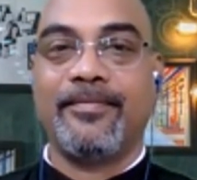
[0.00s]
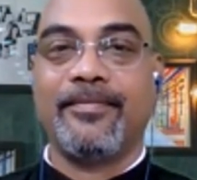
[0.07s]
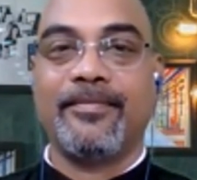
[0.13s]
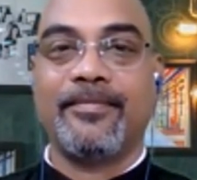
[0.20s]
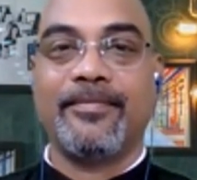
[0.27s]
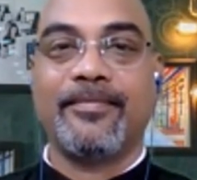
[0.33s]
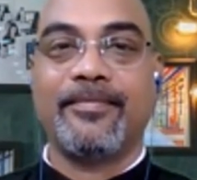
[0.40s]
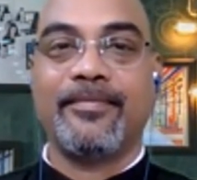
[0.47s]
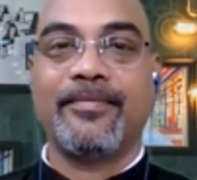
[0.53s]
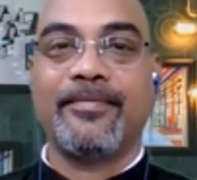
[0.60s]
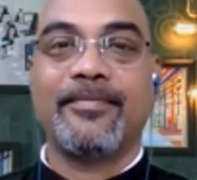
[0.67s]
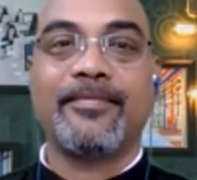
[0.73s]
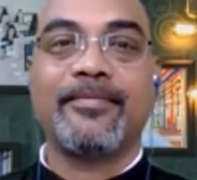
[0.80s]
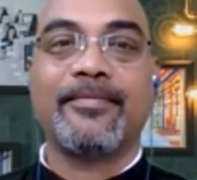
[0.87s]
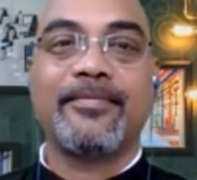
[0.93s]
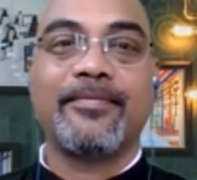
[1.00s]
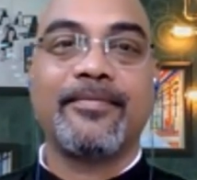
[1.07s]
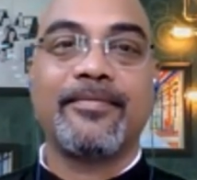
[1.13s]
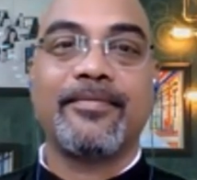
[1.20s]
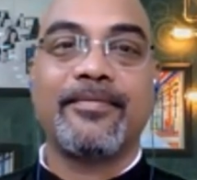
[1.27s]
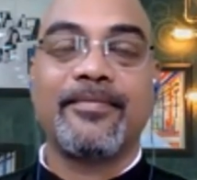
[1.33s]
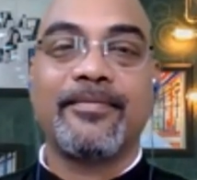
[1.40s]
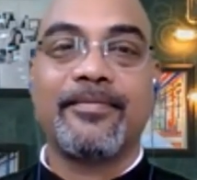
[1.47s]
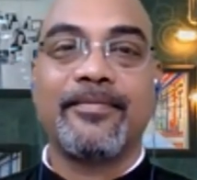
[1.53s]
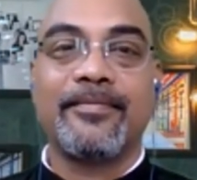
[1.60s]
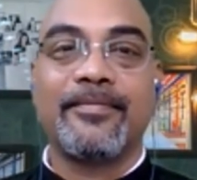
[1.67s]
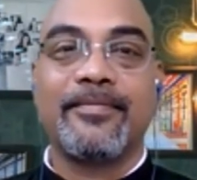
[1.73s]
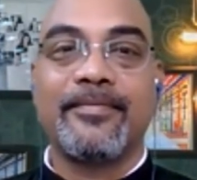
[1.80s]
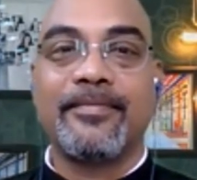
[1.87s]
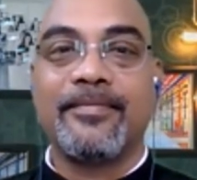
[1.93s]

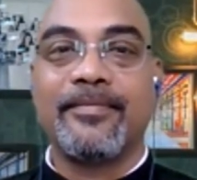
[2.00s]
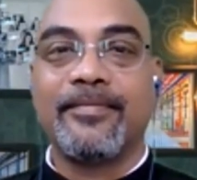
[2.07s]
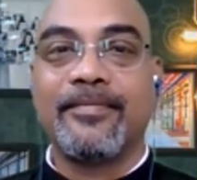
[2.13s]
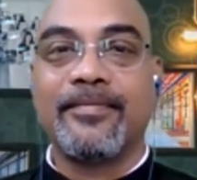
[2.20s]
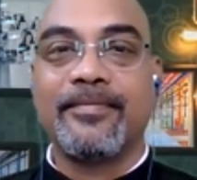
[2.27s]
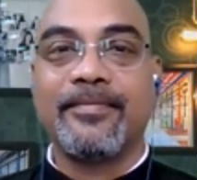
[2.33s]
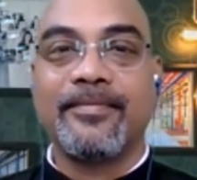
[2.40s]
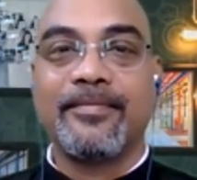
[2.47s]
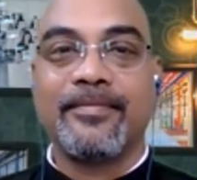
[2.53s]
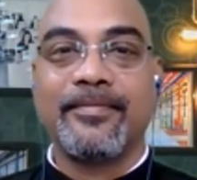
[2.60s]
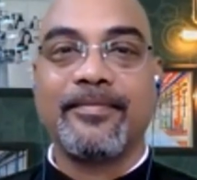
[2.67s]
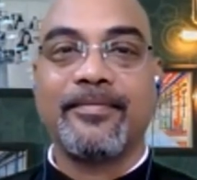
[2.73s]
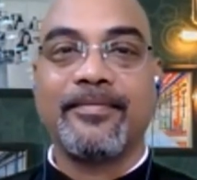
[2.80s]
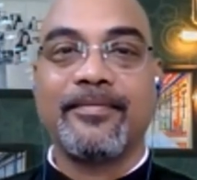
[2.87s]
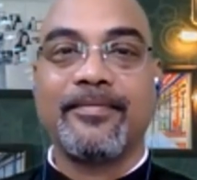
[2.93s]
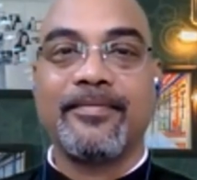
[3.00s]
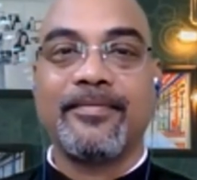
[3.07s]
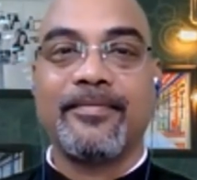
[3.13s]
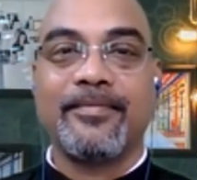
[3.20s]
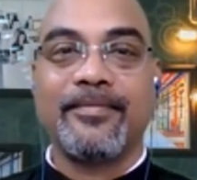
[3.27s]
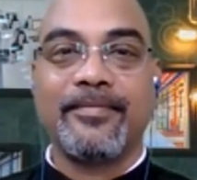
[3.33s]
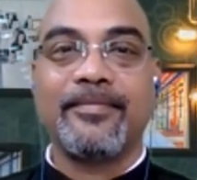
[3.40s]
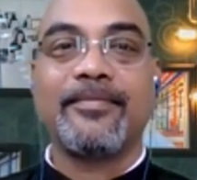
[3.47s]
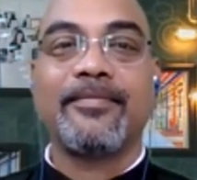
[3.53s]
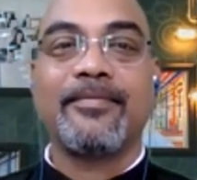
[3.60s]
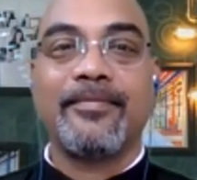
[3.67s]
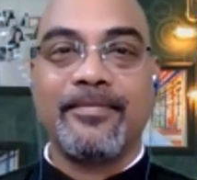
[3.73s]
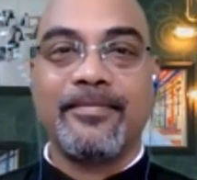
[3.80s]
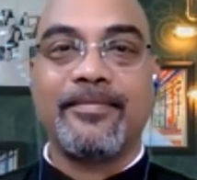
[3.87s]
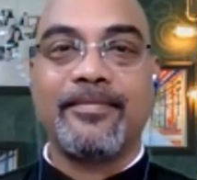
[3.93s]

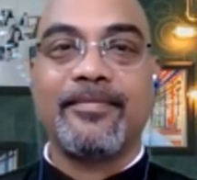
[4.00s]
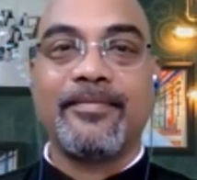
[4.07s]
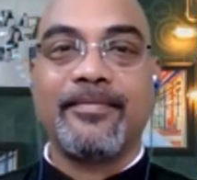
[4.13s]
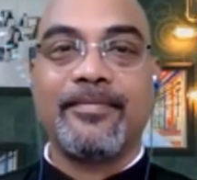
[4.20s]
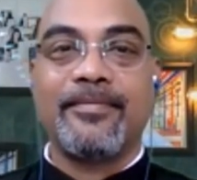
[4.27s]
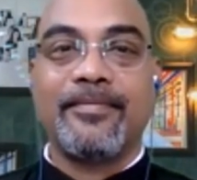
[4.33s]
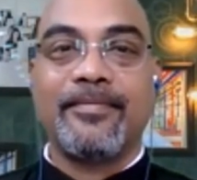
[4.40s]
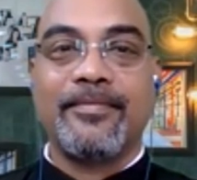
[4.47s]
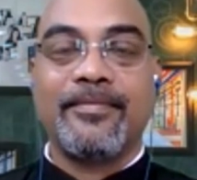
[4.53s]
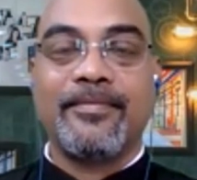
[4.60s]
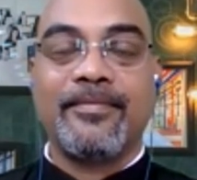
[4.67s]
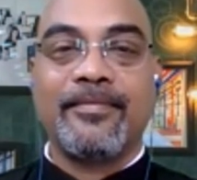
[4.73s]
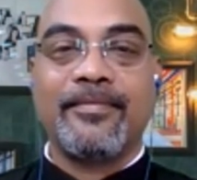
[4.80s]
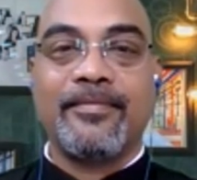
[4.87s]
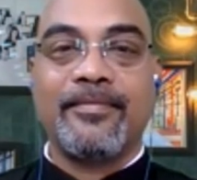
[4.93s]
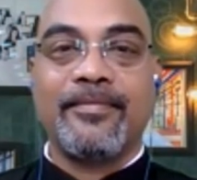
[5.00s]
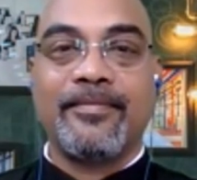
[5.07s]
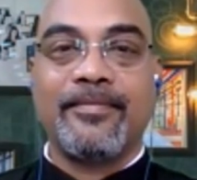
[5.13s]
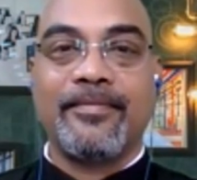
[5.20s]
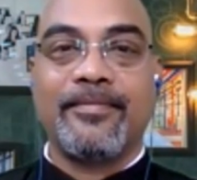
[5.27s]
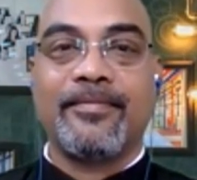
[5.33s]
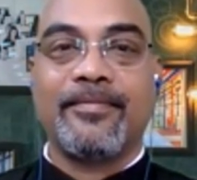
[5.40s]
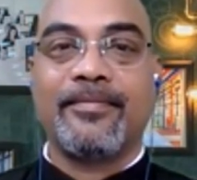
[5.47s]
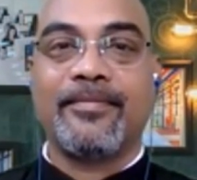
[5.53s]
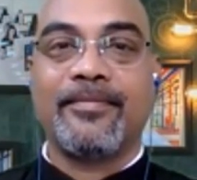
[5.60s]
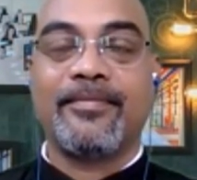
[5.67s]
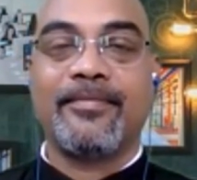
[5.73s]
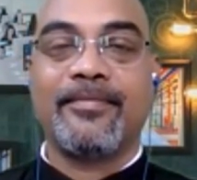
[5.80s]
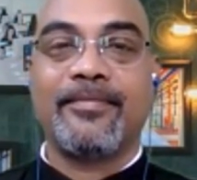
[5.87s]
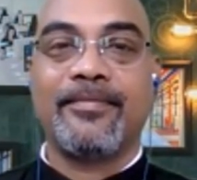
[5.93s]

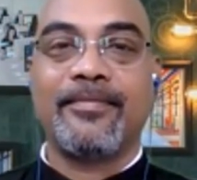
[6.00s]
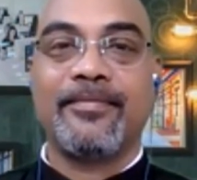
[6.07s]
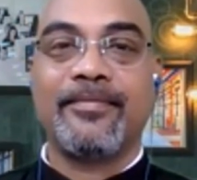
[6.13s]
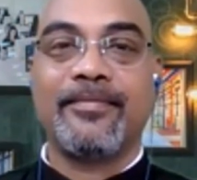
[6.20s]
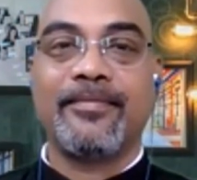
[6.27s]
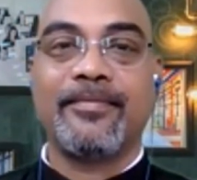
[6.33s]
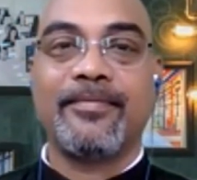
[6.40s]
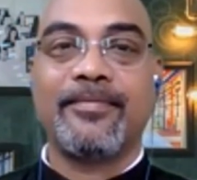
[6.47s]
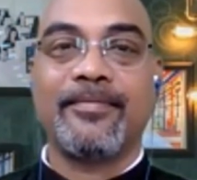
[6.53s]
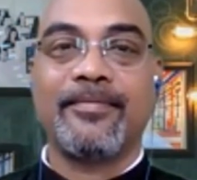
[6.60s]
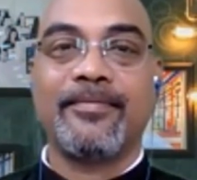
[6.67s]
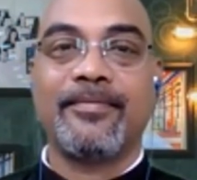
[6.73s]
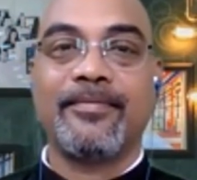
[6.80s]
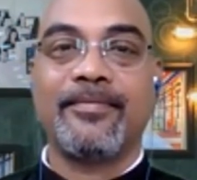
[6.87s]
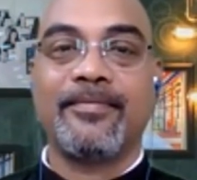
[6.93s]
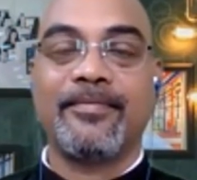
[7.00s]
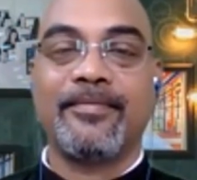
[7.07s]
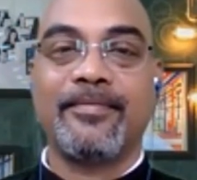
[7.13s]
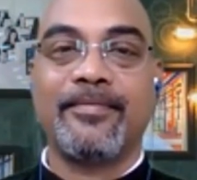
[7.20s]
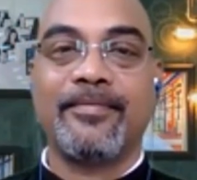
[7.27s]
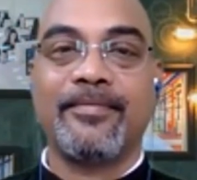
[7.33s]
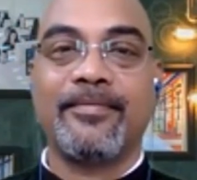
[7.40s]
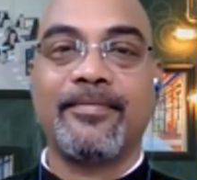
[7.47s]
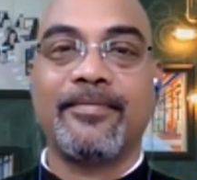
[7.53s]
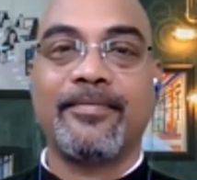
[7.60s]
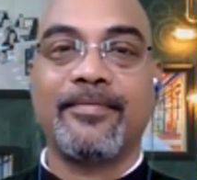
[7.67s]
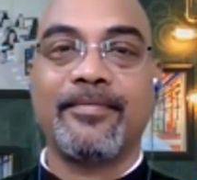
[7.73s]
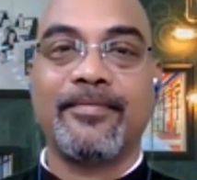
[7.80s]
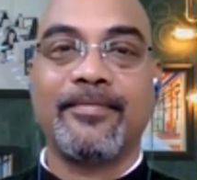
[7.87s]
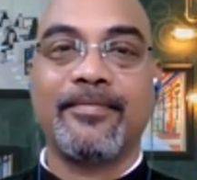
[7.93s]
The person shown says nothing.